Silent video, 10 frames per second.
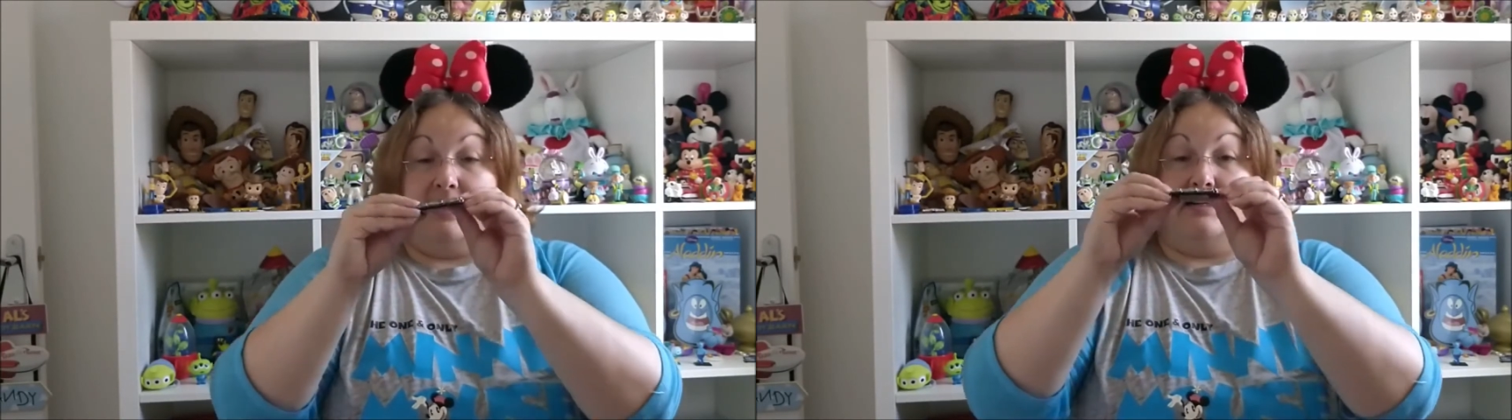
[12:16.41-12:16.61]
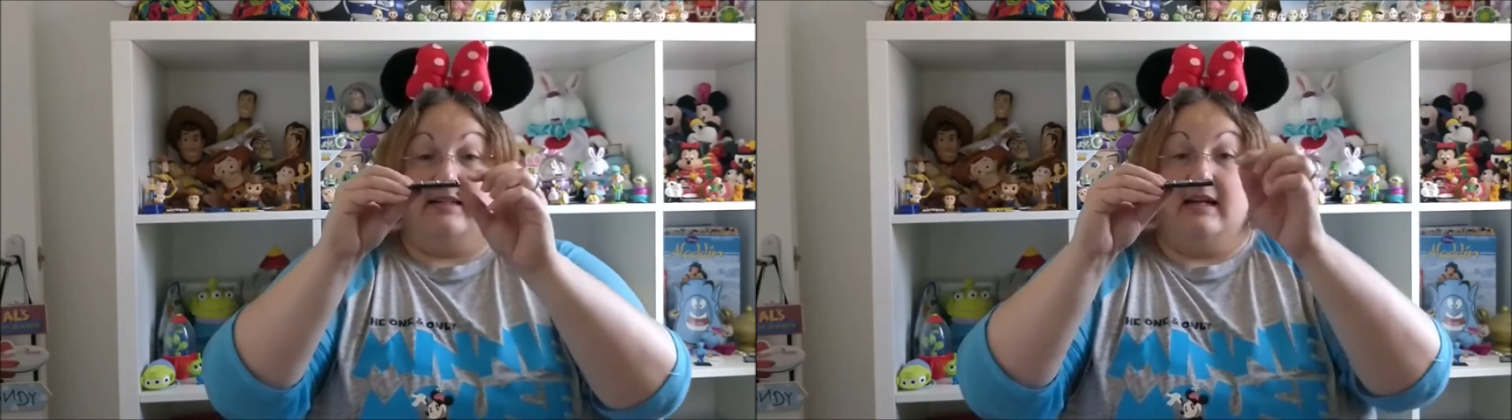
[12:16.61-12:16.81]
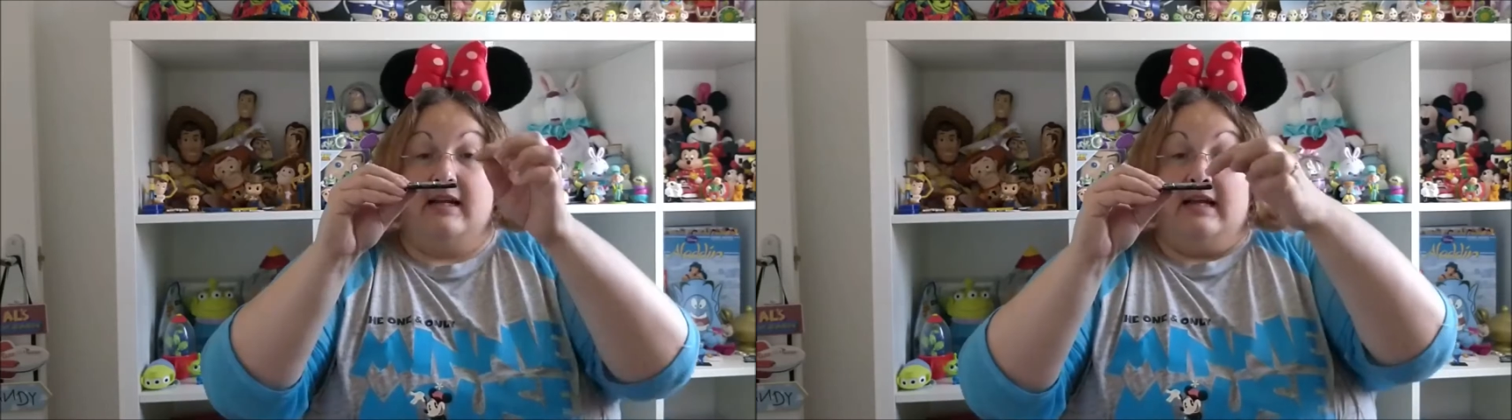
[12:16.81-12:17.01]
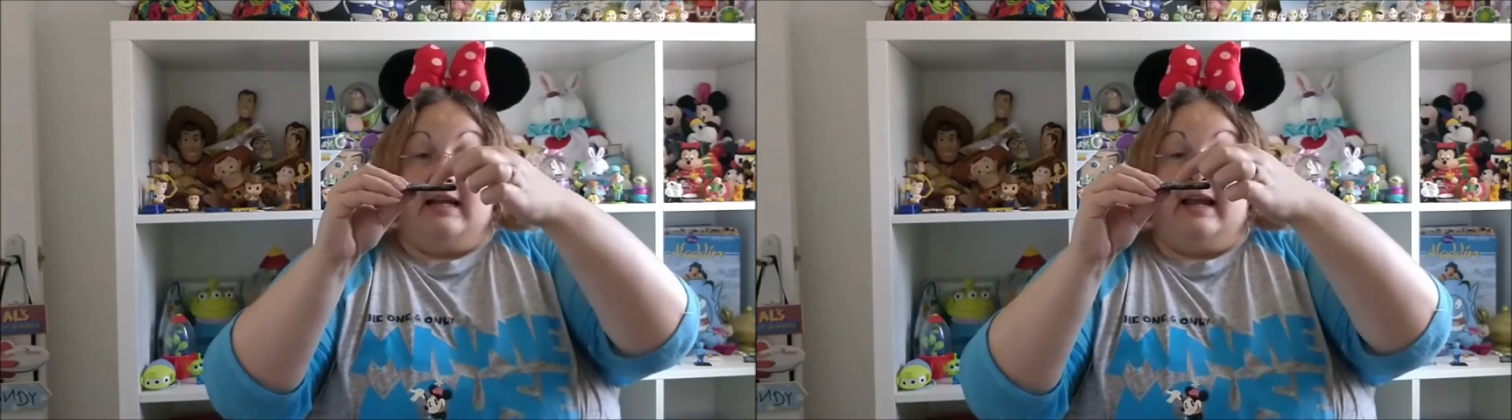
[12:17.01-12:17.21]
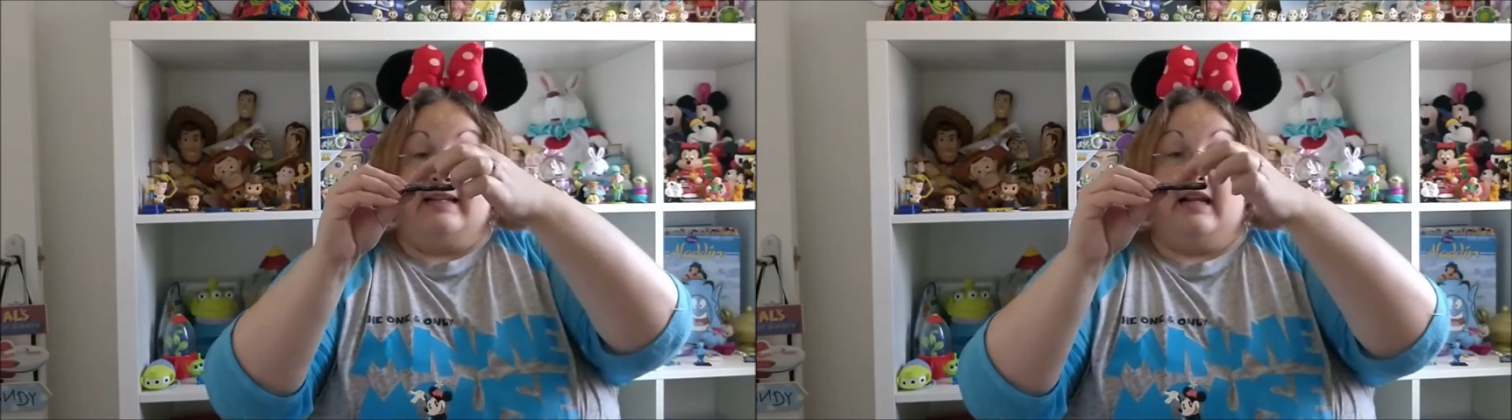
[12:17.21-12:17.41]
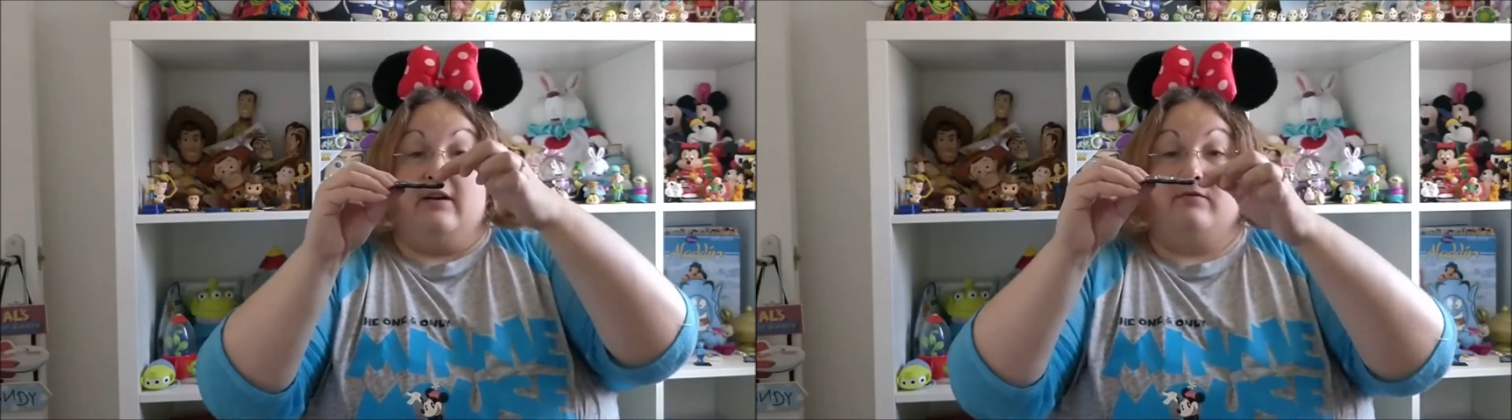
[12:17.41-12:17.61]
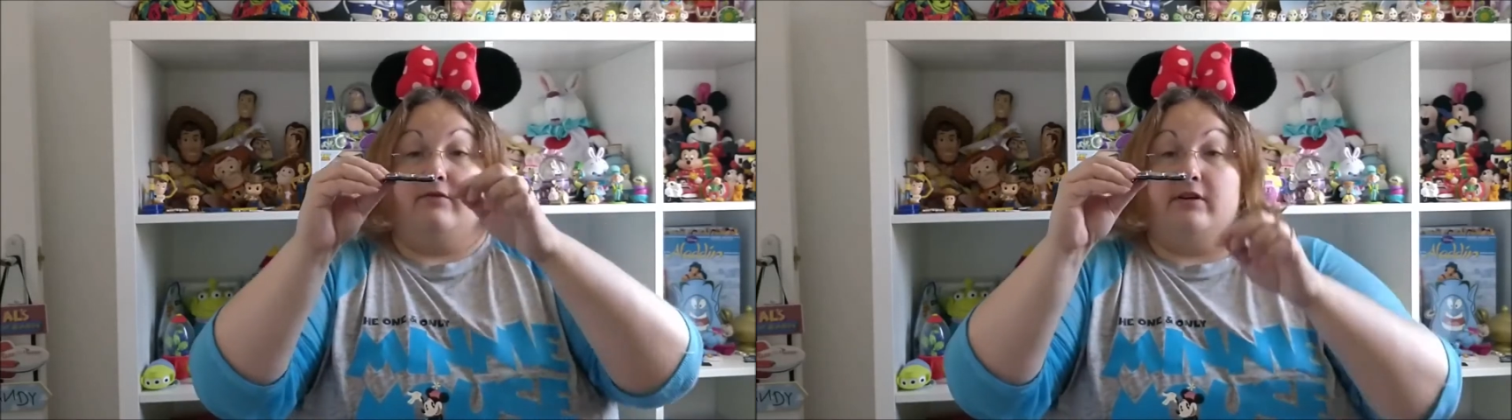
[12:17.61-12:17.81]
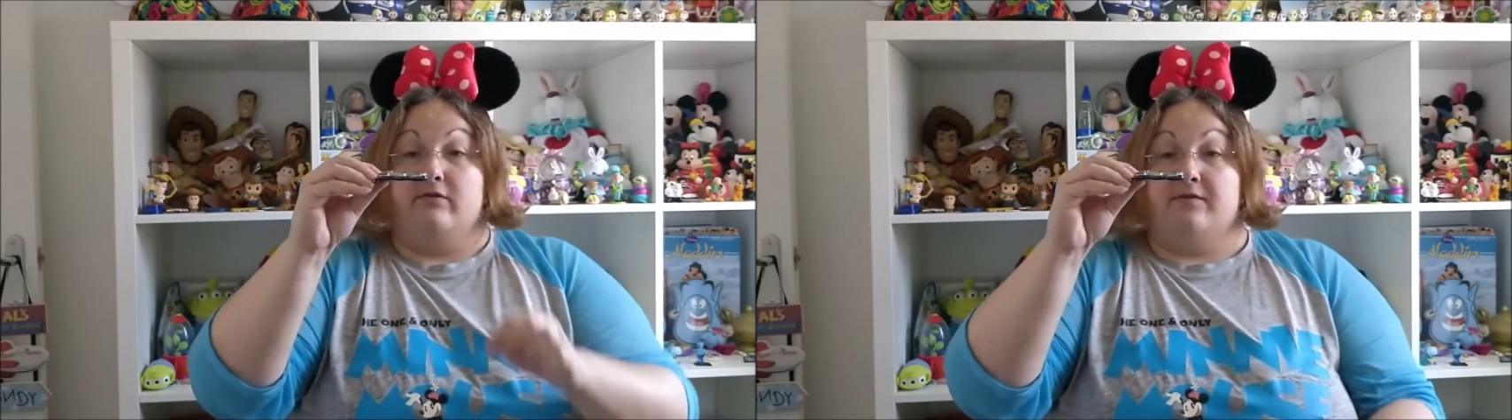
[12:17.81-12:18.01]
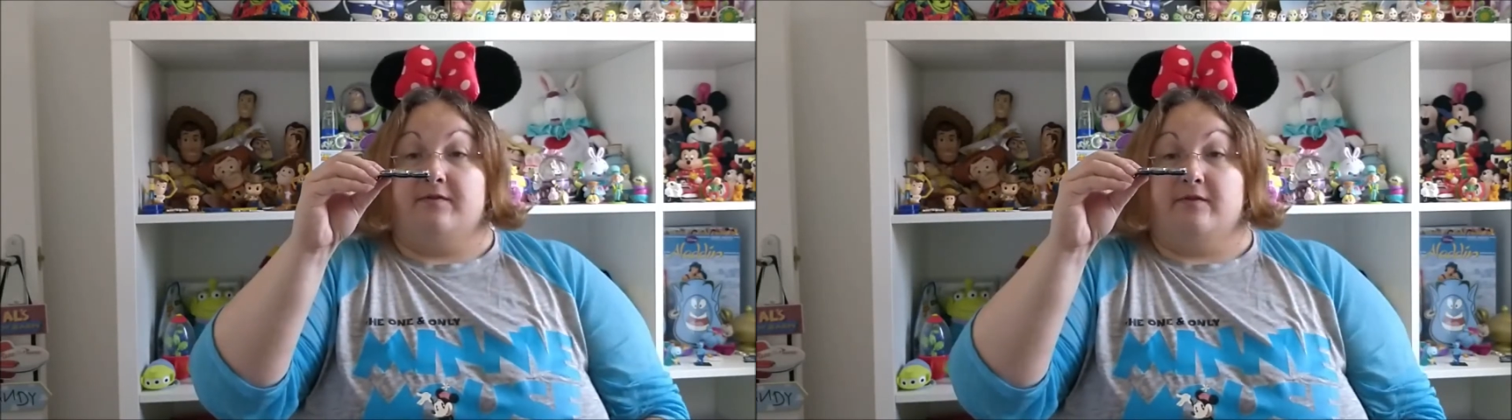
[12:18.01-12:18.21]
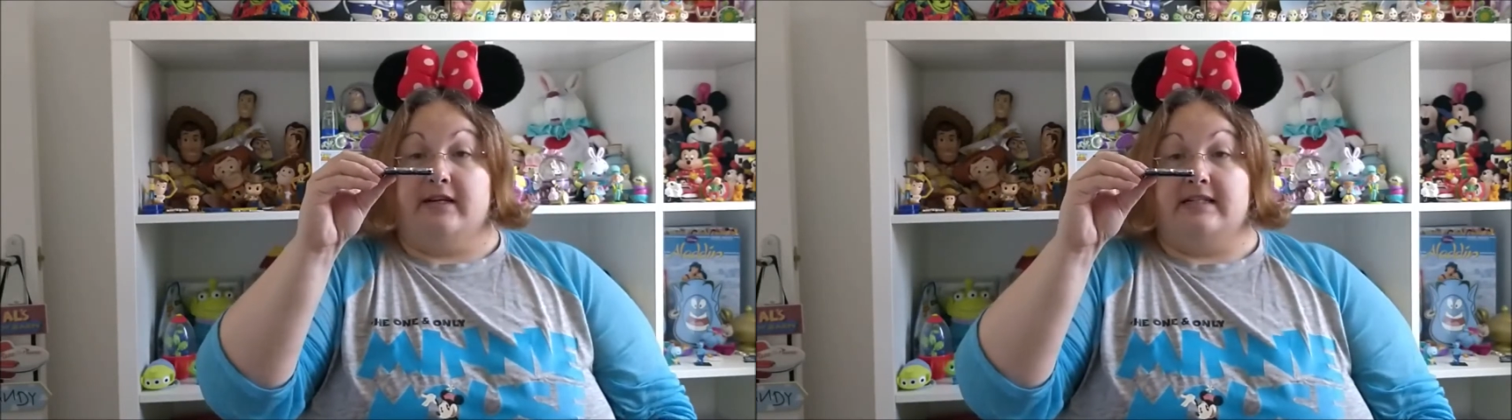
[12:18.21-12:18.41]
And it has like a real
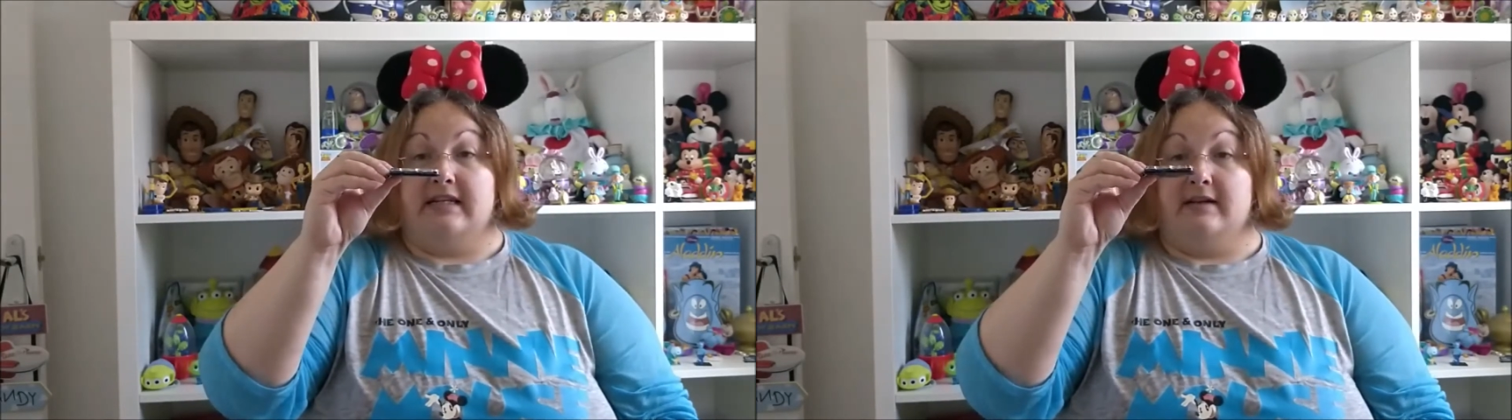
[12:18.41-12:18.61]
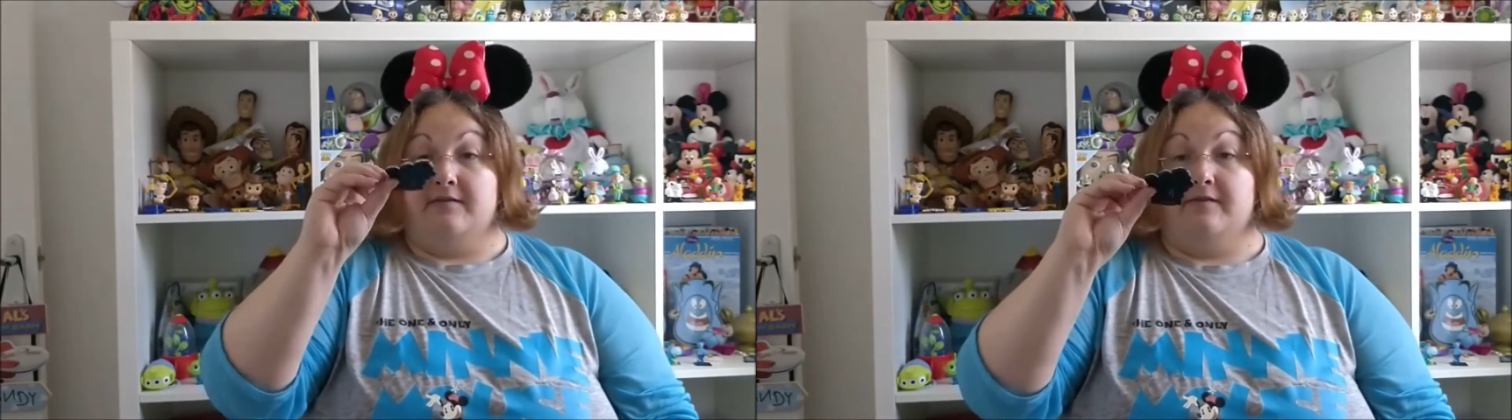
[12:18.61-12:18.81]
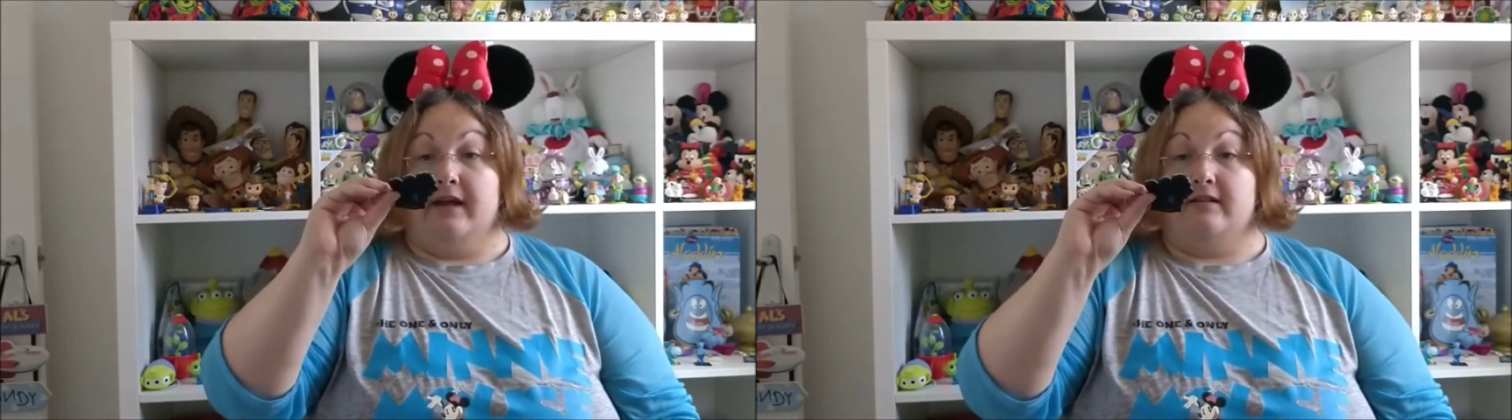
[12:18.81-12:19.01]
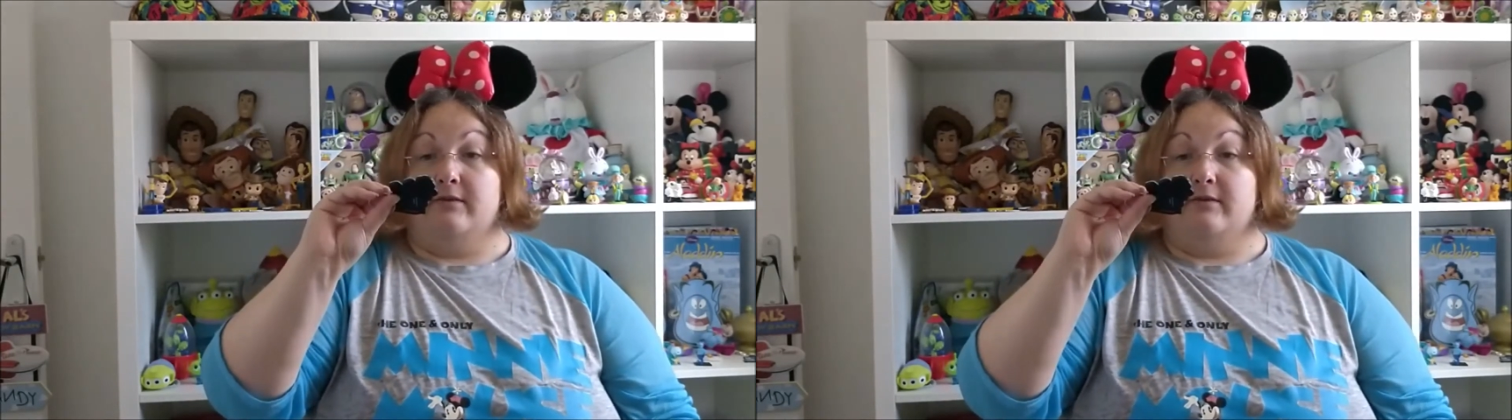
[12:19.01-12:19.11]
3D effect,